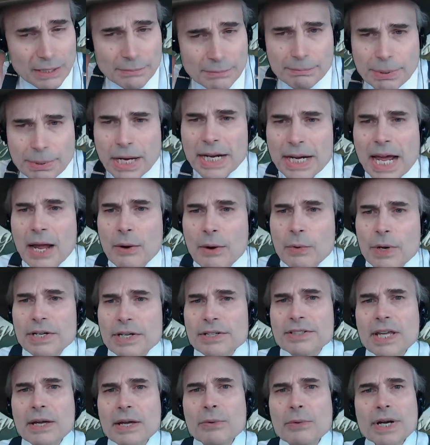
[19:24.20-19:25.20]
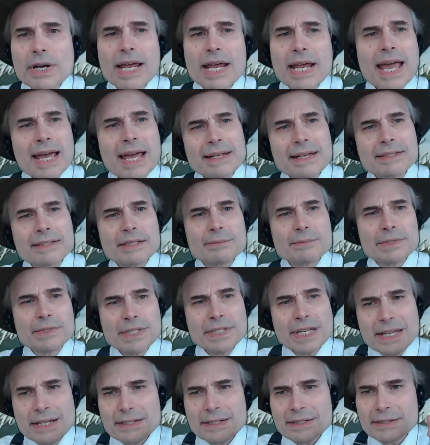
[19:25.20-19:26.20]
But I wish they would have had some
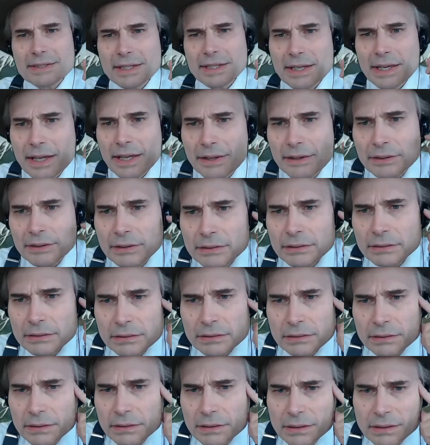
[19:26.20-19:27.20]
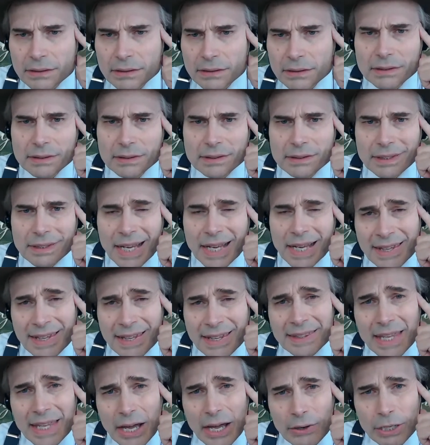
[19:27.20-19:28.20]
scenes together. I
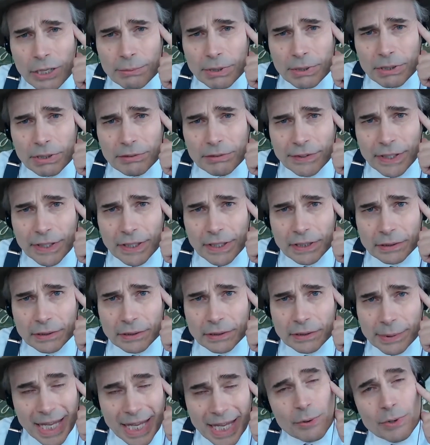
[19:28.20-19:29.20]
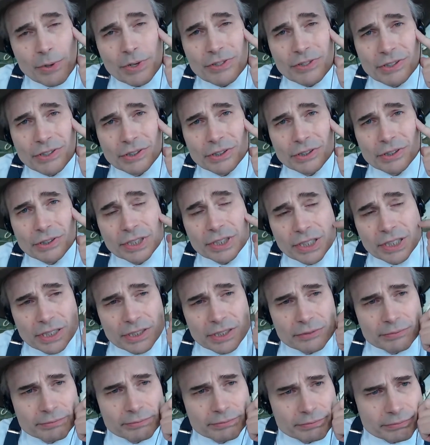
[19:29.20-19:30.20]
think that would have been fun. But they were still
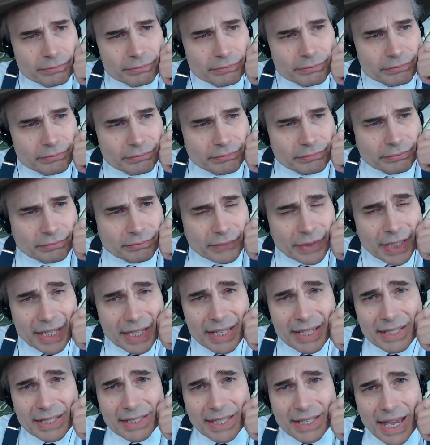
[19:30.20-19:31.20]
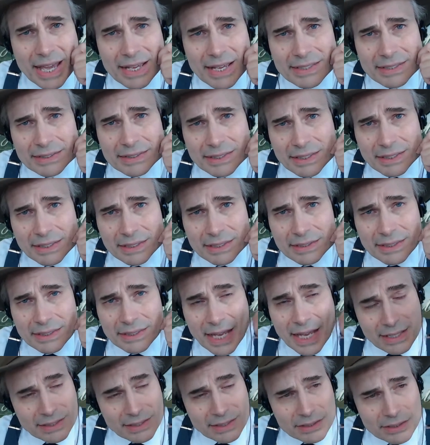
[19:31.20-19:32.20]
good as
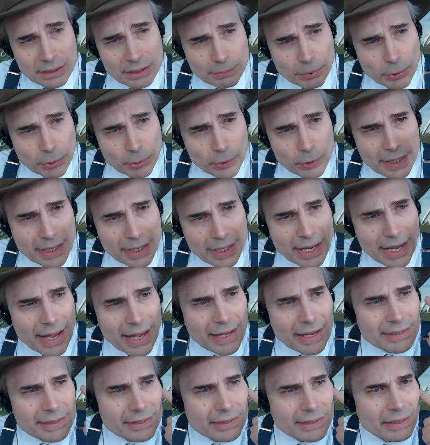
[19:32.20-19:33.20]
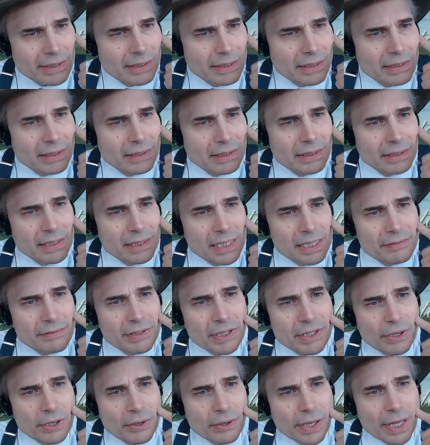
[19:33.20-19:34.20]
the supporting cast,
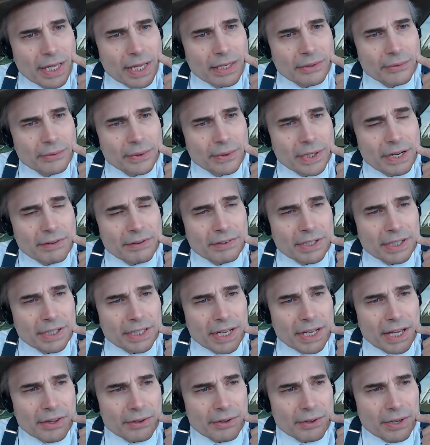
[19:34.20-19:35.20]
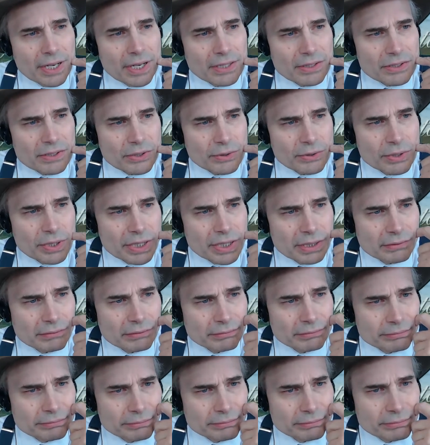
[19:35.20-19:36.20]
even though they were never together on
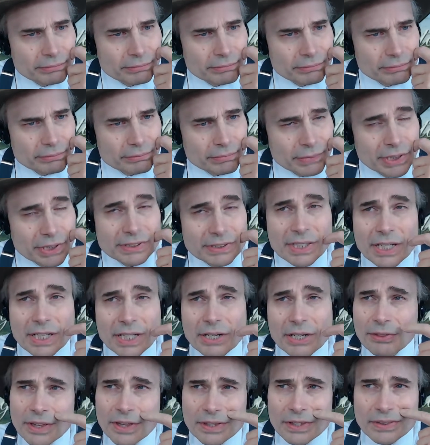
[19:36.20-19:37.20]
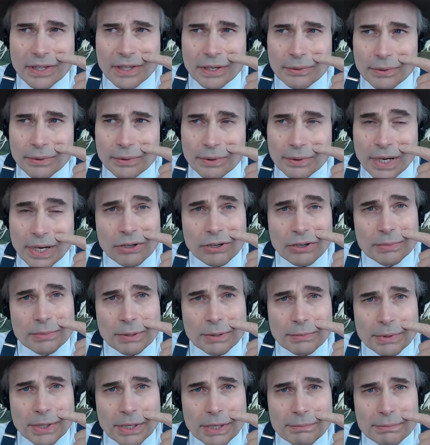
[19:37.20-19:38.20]
screen. At least I don't think they were. I don't
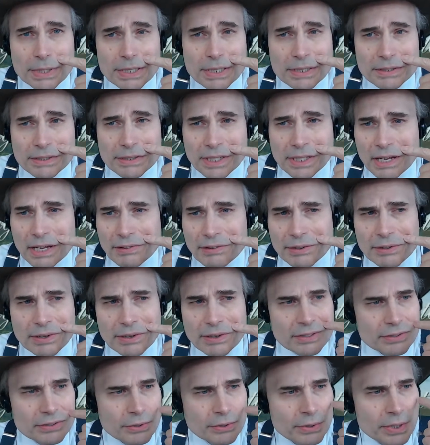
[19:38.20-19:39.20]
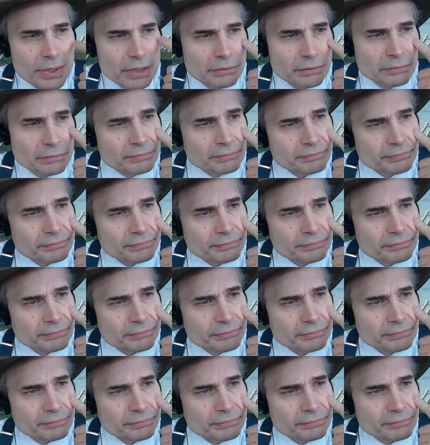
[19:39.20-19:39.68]
remember them being together on screen.